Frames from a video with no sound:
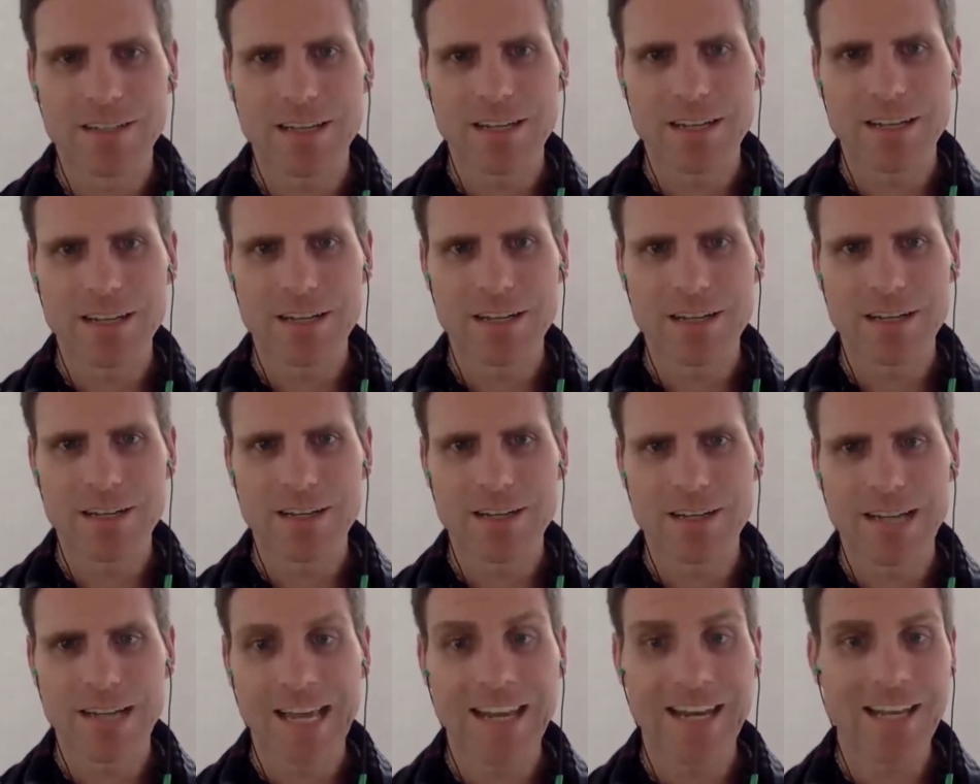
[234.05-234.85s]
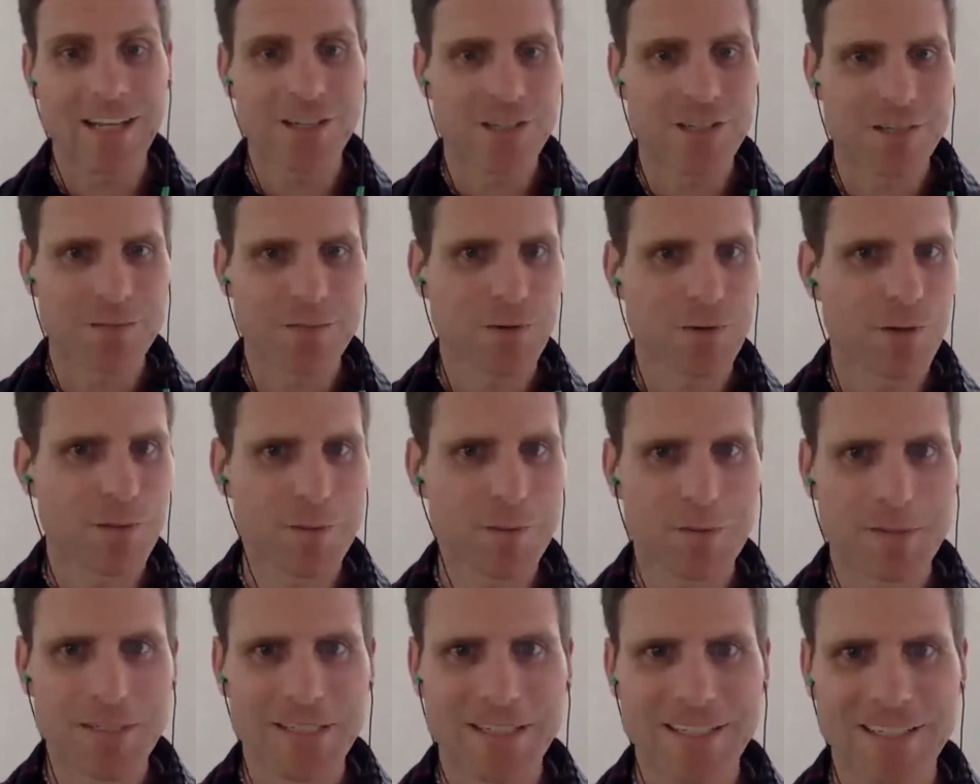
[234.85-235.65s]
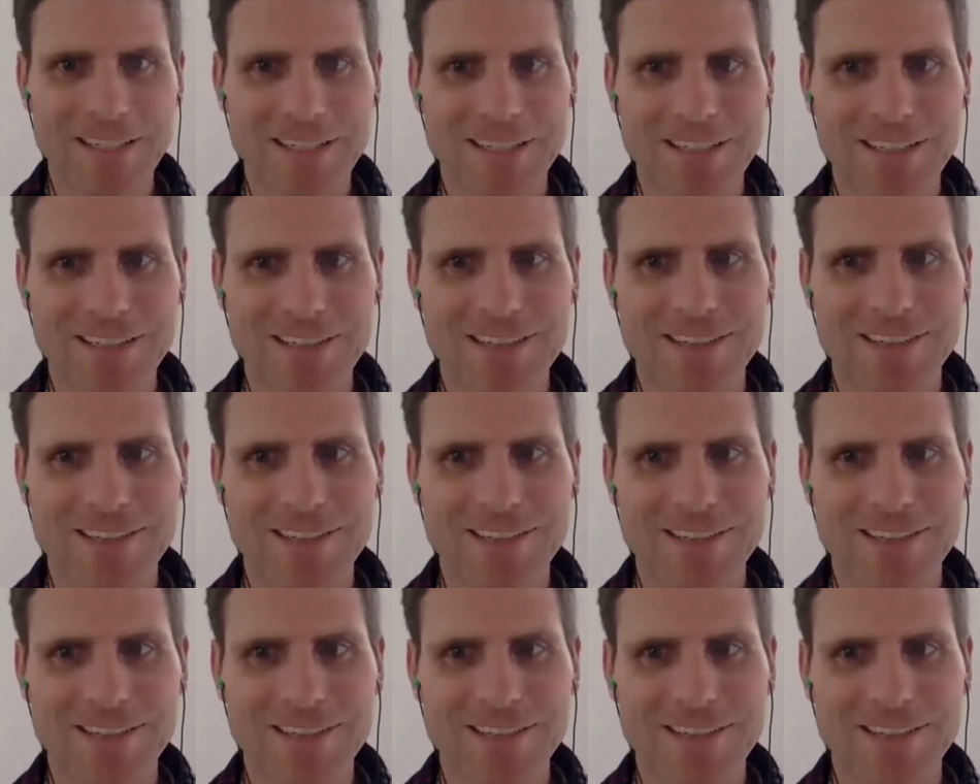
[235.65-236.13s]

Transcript: And actually probably,